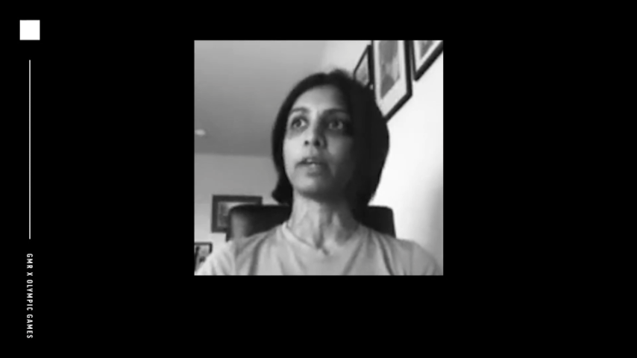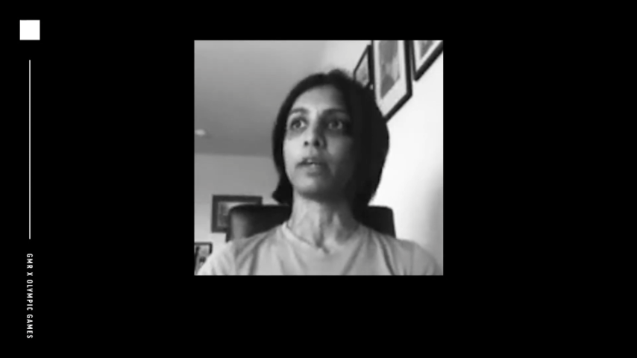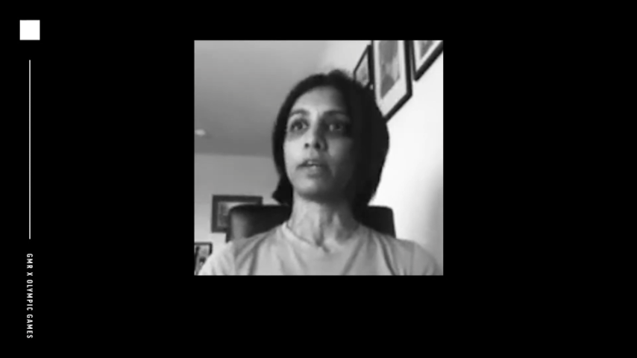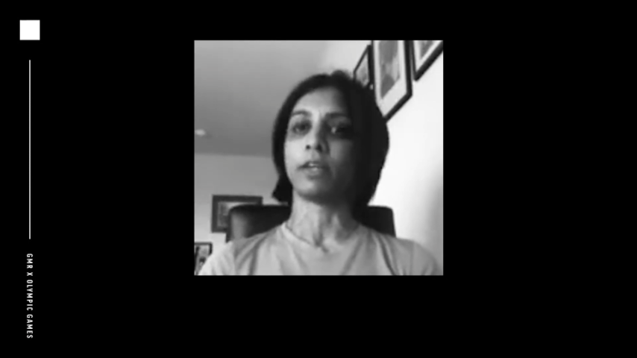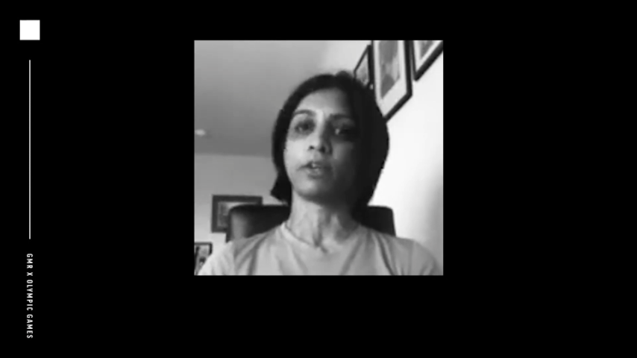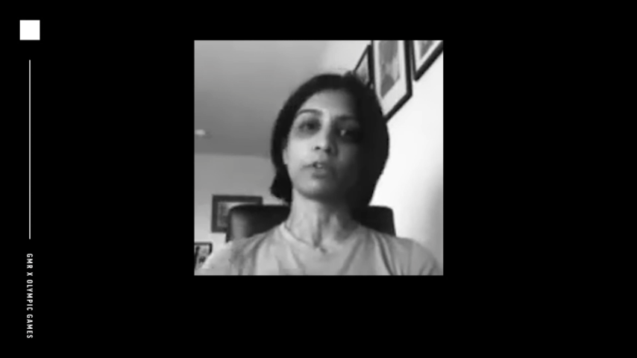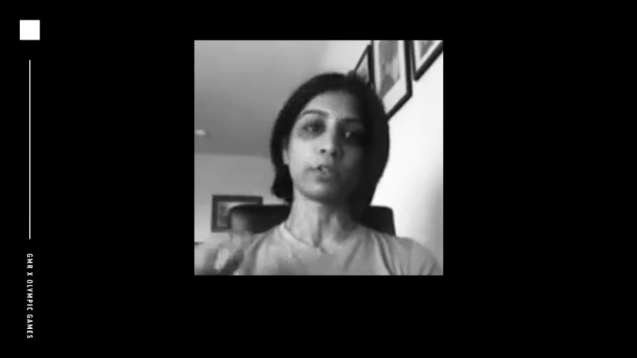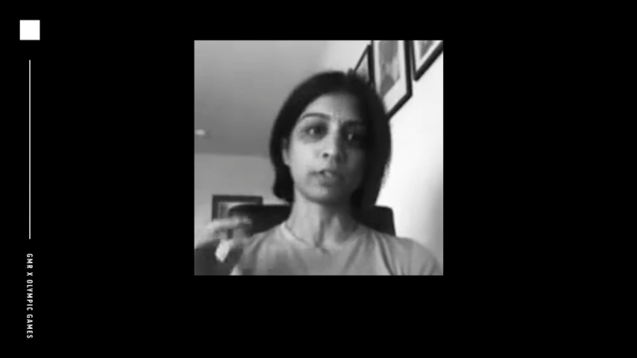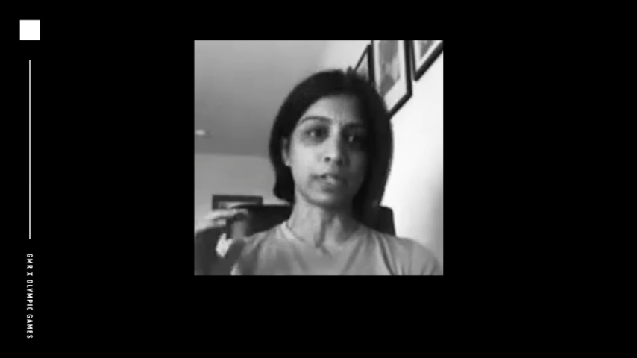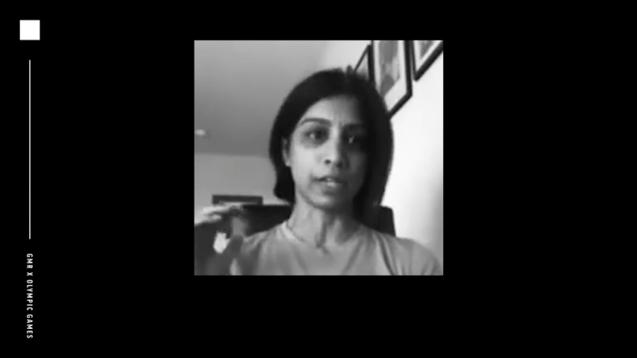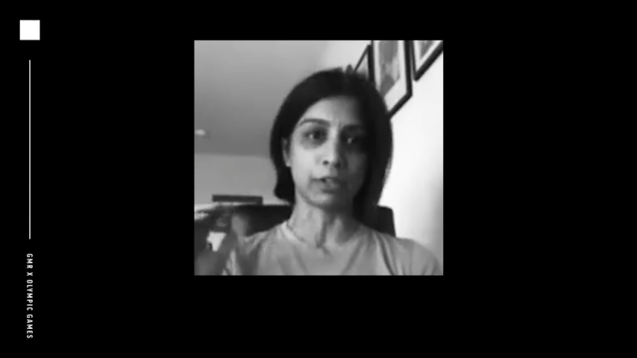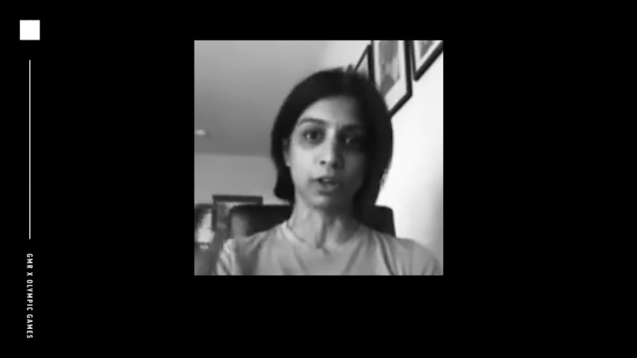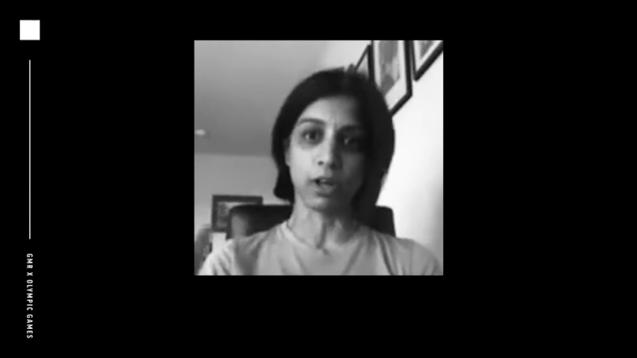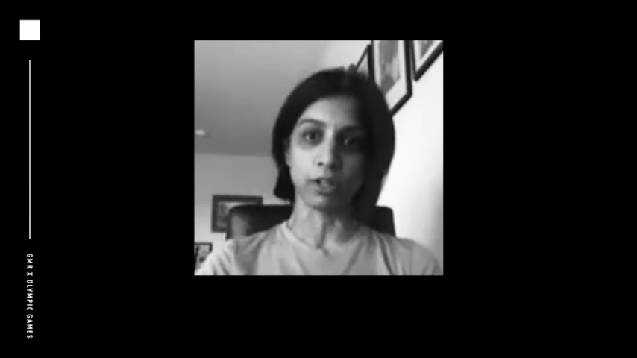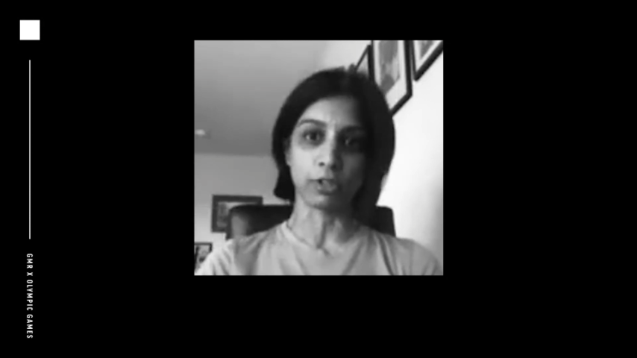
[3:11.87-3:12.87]
Here is
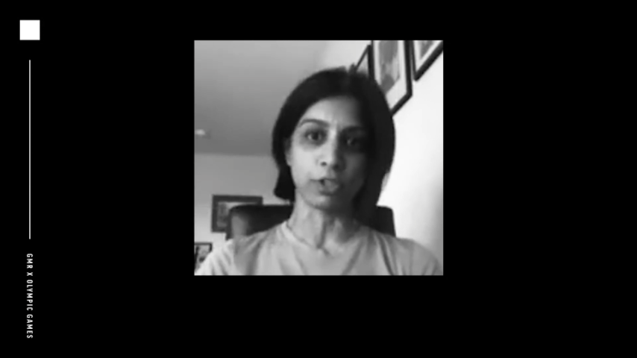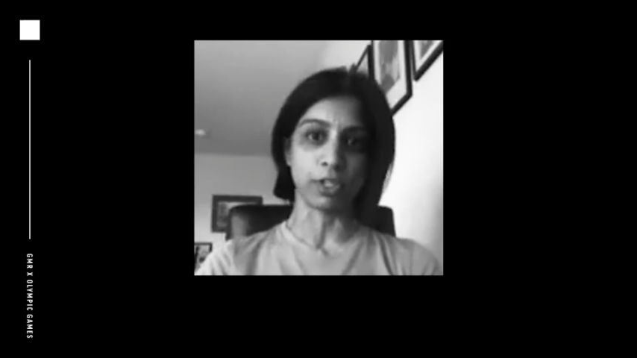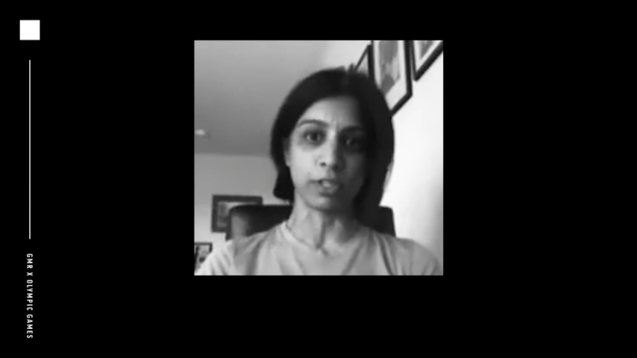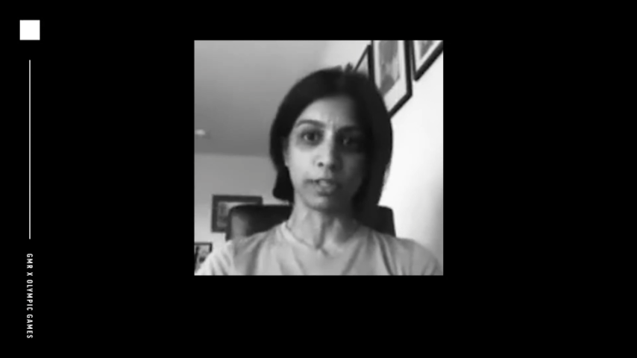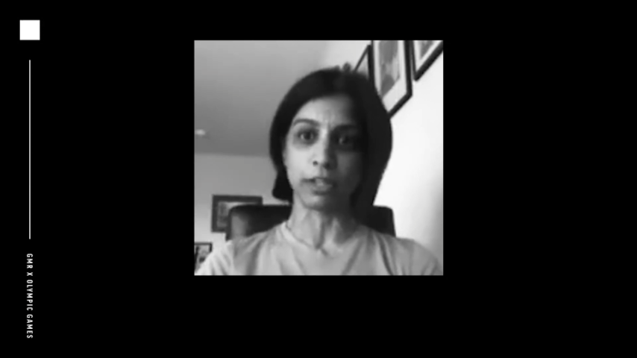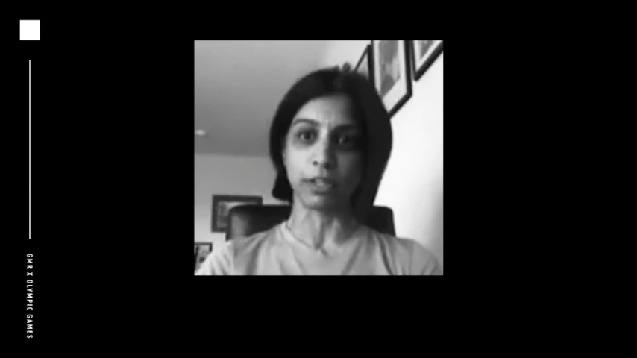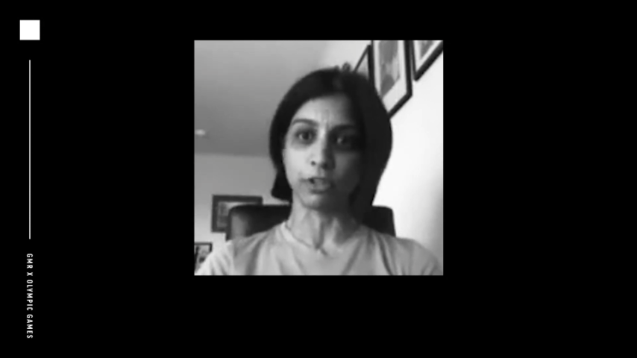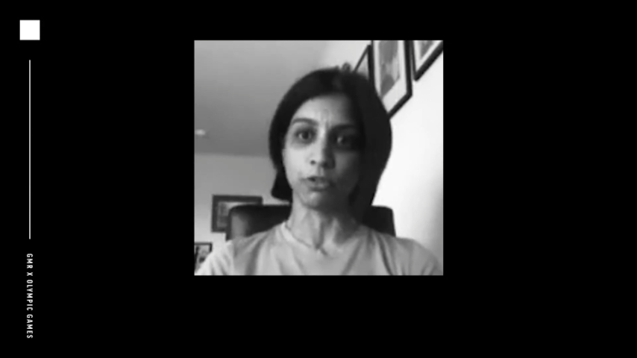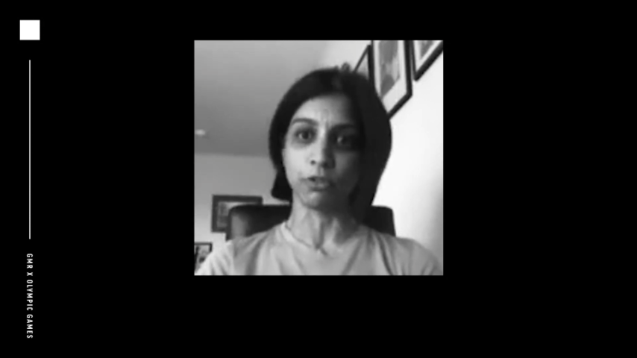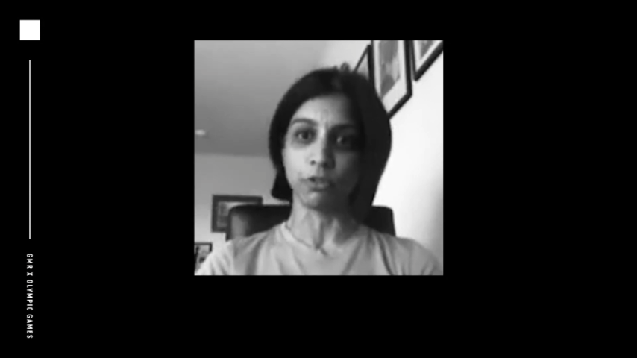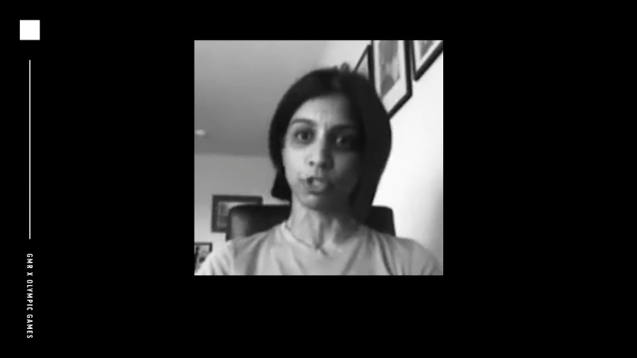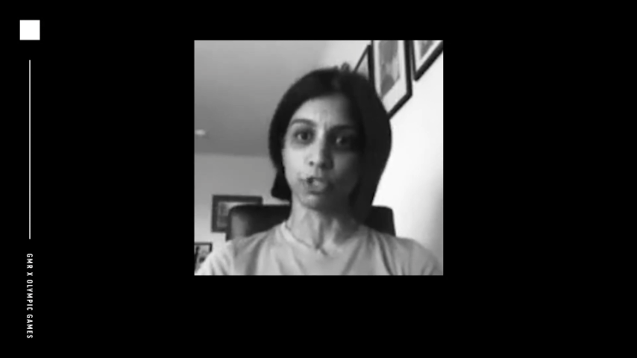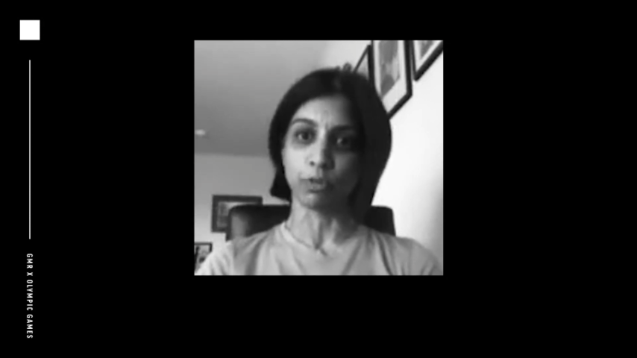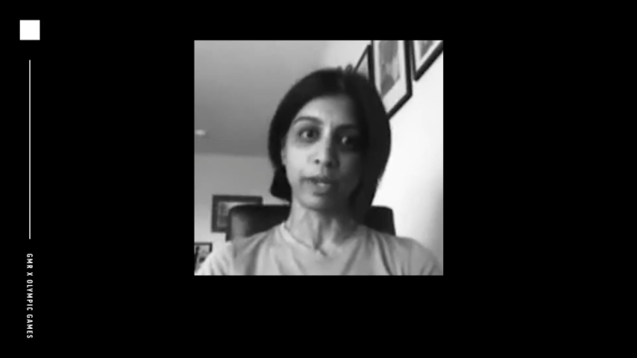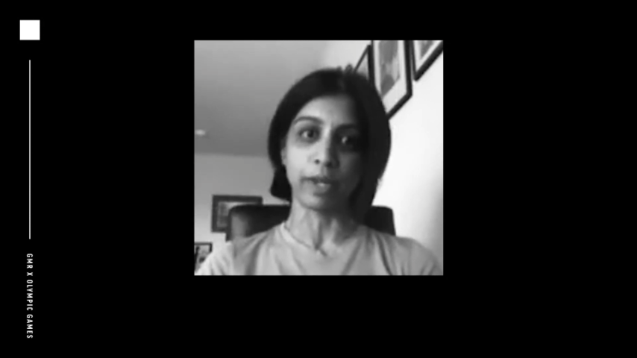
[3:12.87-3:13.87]
technology that you
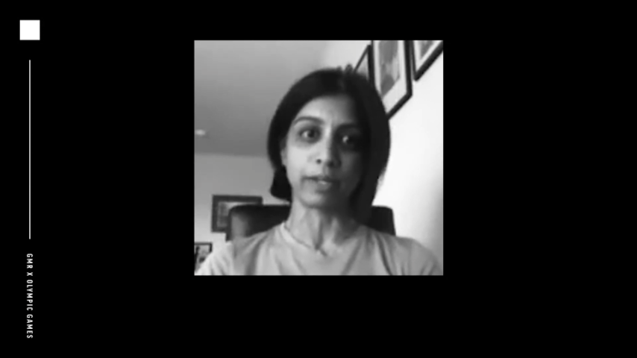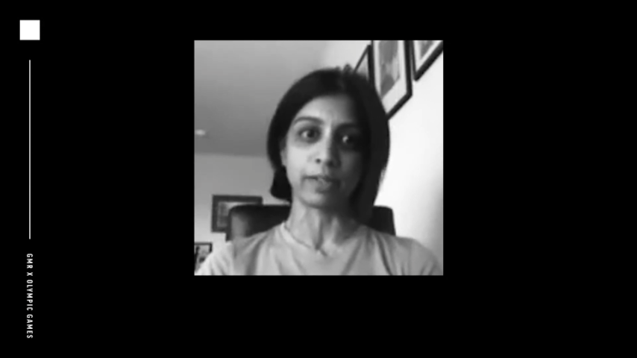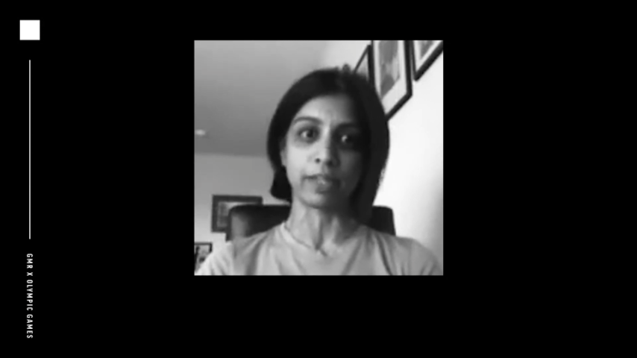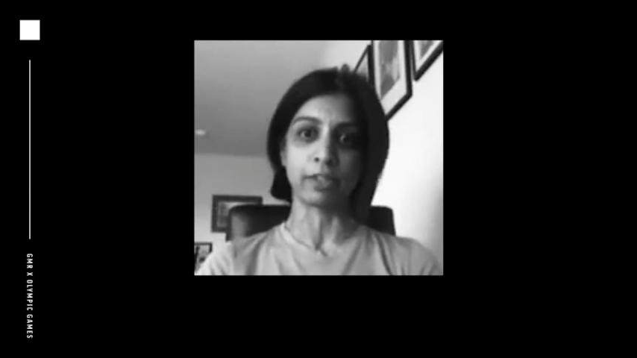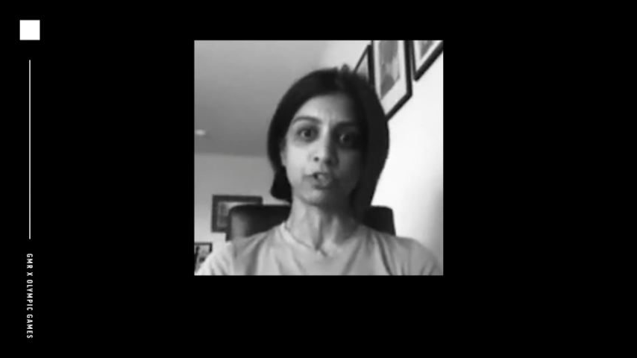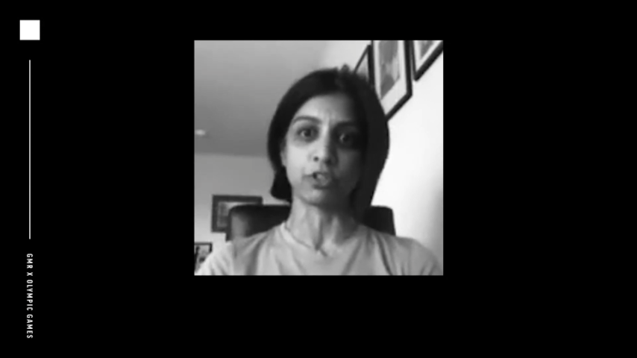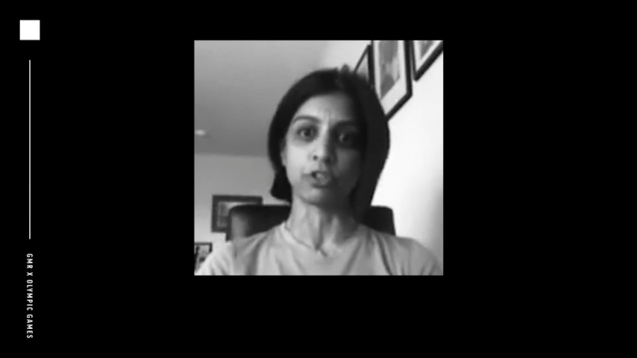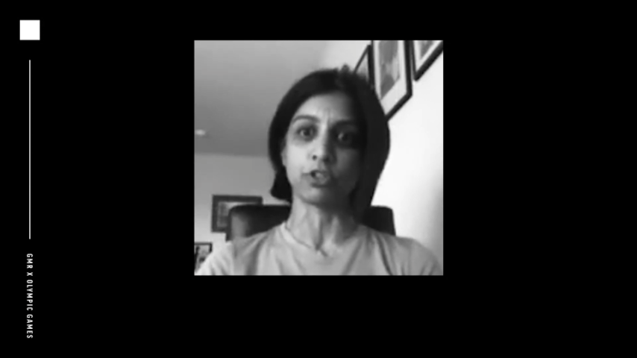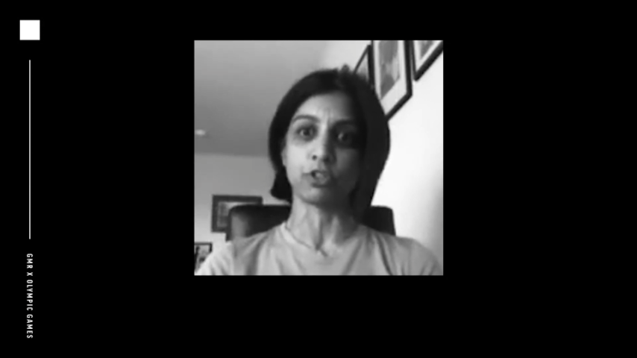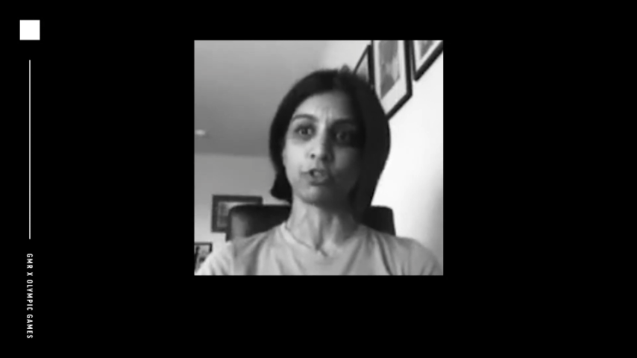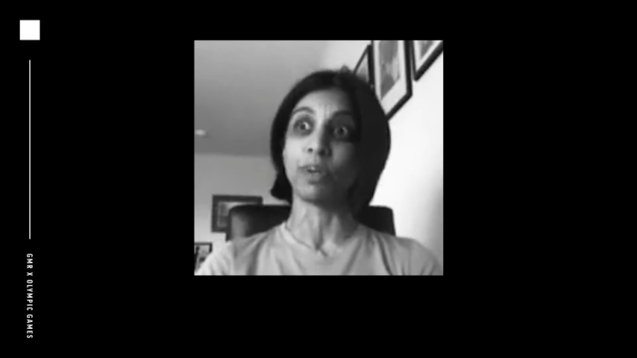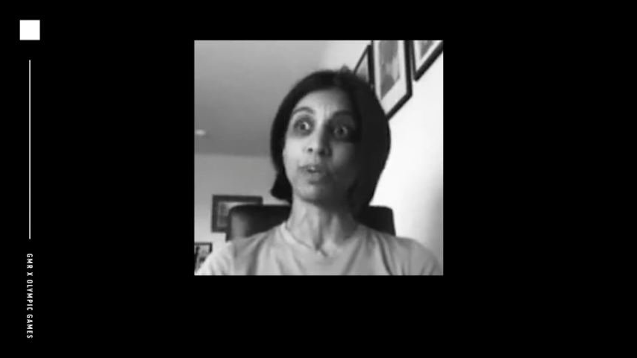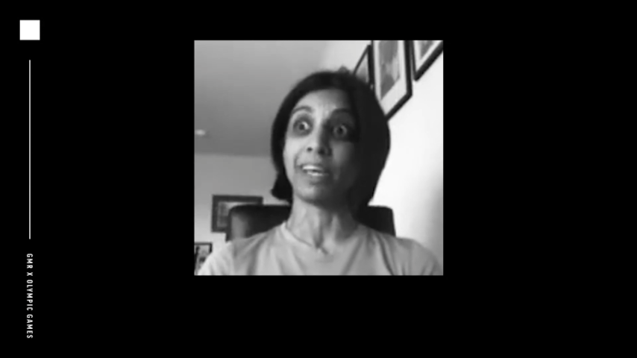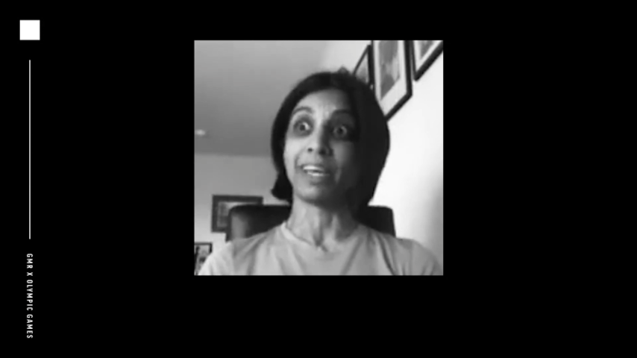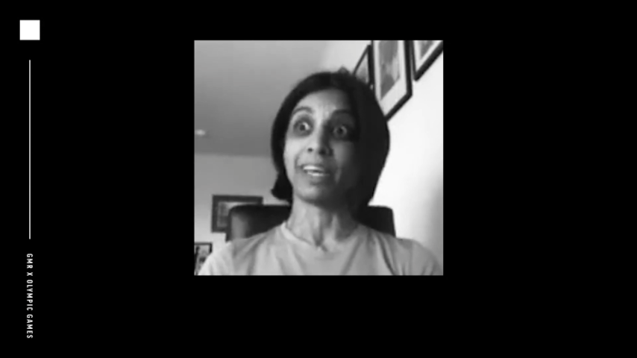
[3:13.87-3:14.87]
should pay attention to.